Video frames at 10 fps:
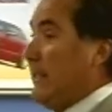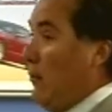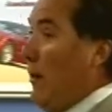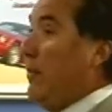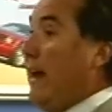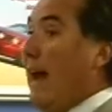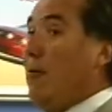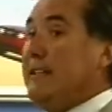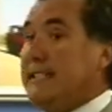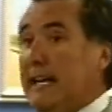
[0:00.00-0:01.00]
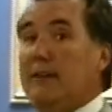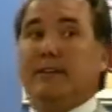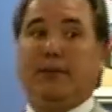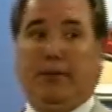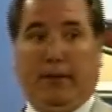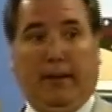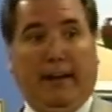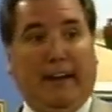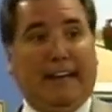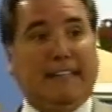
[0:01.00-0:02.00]
One thing I would tell you
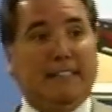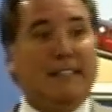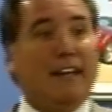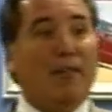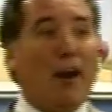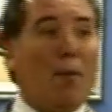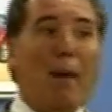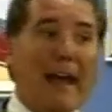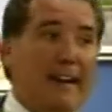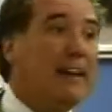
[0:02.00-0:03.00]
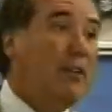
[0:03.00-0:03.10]
is they are made to use